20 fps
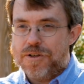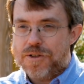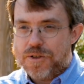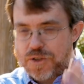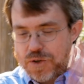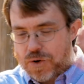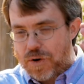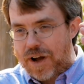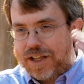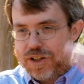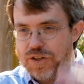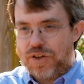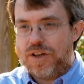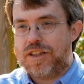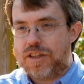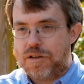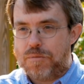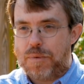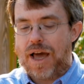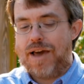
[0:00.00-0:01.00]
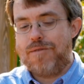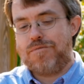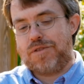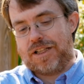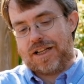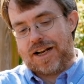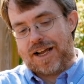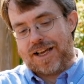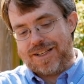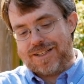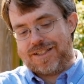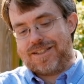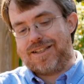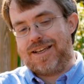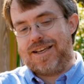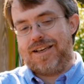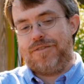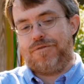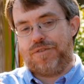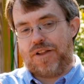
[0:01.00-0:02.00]
So I look at the Bible and I
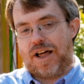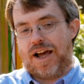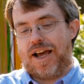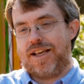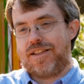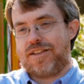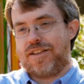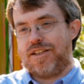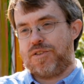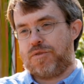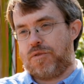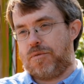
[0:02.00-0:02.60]
see flying things,